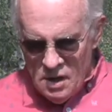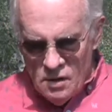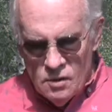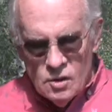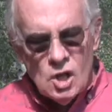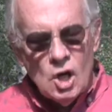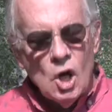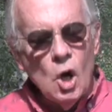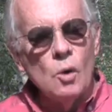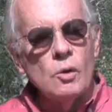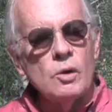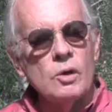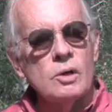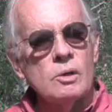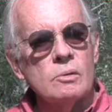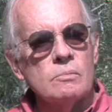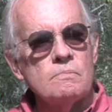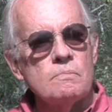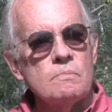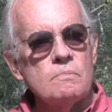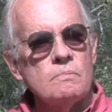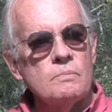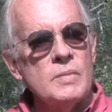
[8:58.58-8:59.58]
The owner
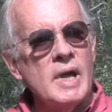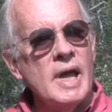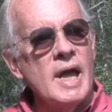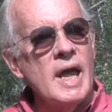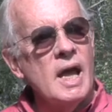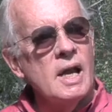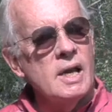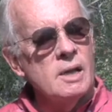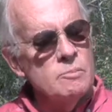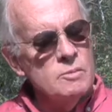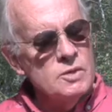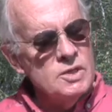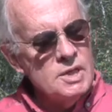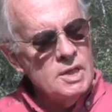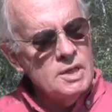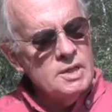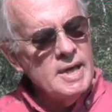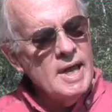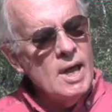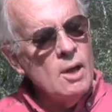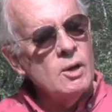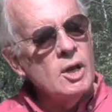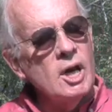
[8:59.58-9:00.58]
had him sit
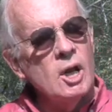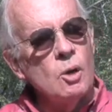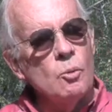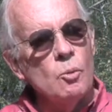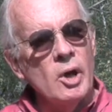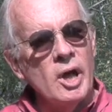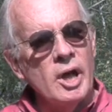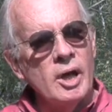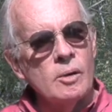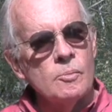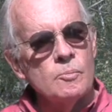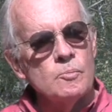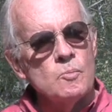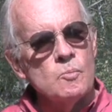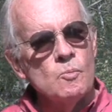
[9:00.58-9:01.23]
down anyway